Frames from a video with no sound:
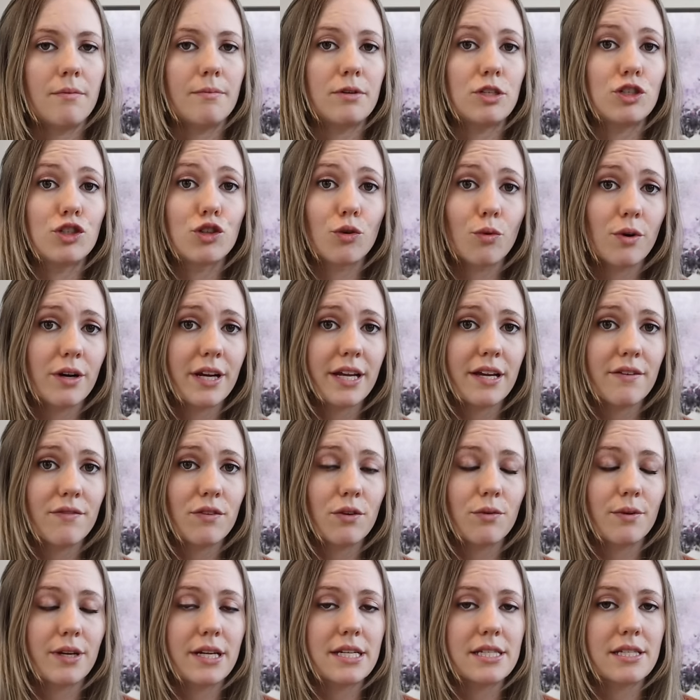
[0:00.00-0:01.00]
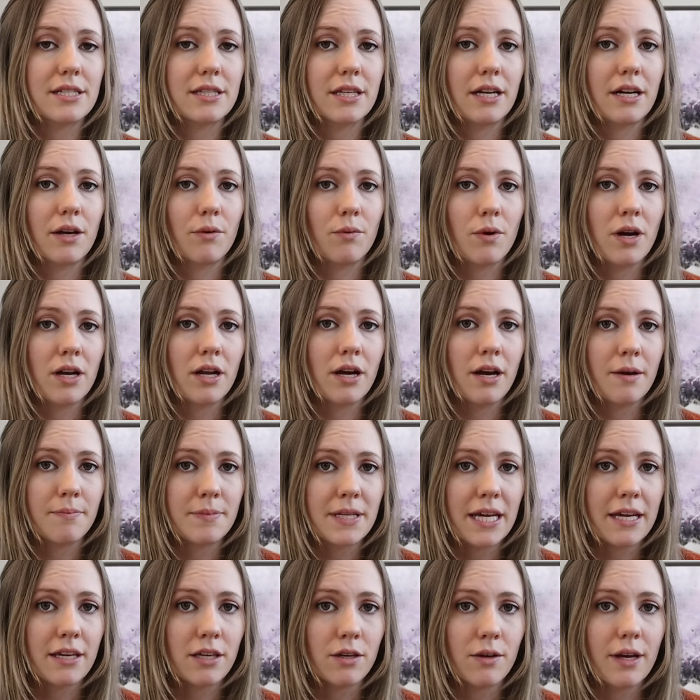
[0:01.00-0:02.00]
A majority of the reason that I want to
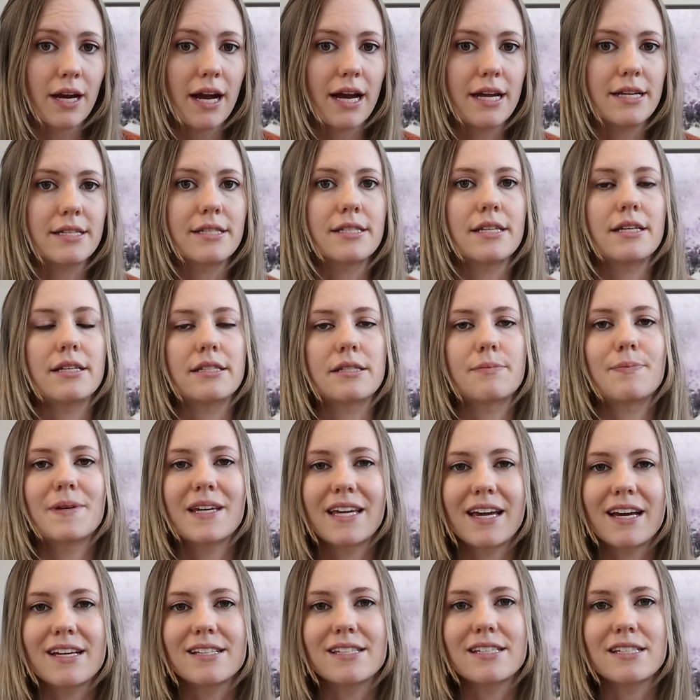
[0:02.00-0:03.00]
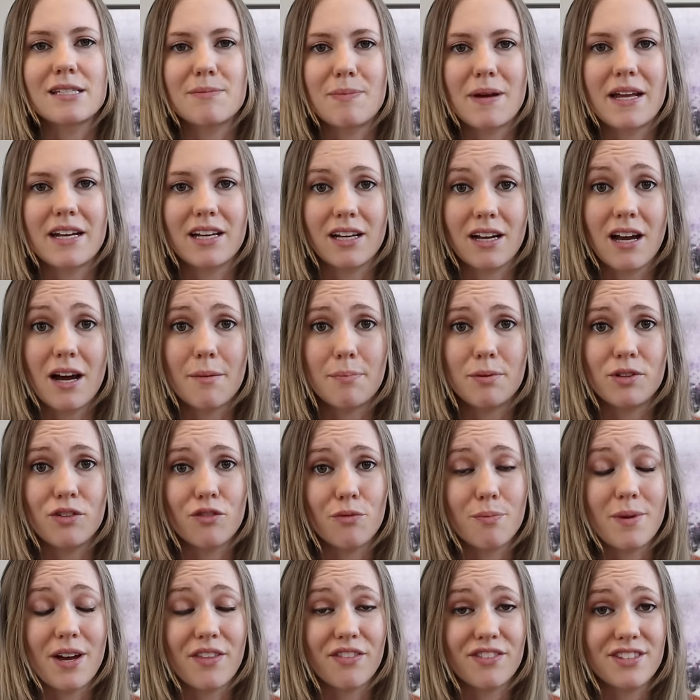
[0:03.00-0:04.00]
update you guys is because it's been a couple
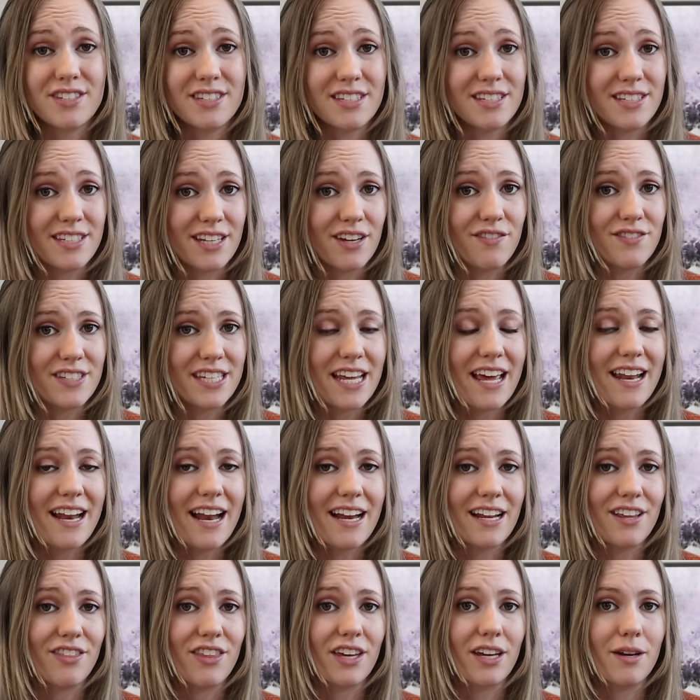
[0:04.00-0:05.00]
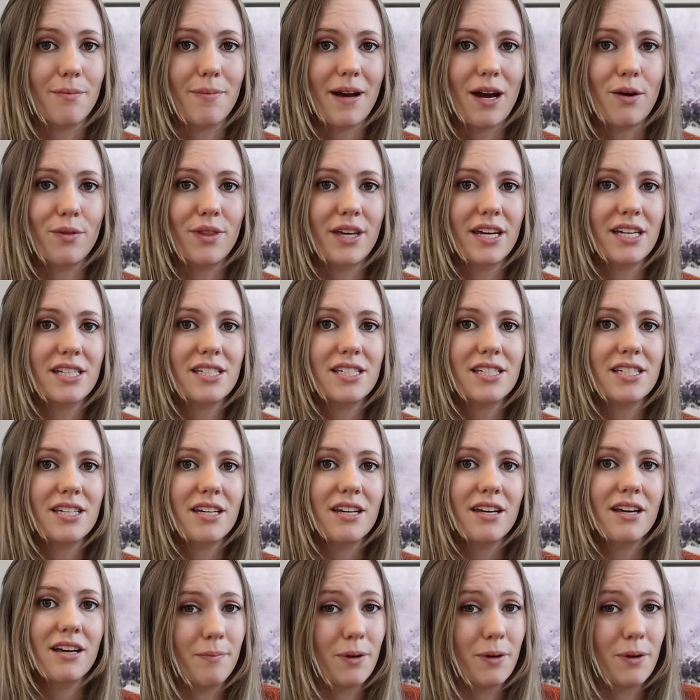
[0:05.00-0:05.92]
of months since I've said anything about this.